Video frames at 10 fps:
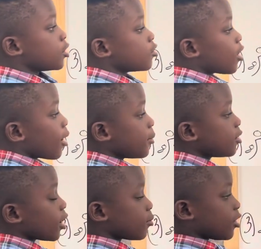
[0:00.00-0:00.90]
So how many
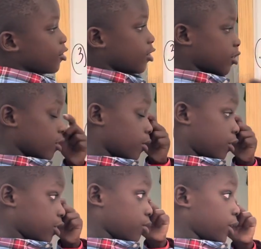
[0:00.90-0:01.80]
times can 6 go into
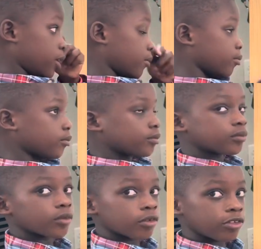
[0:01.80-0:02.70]
3?
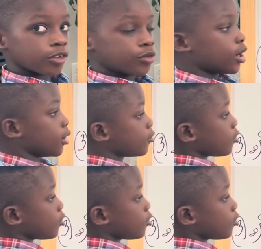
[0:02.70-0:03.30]
0 times,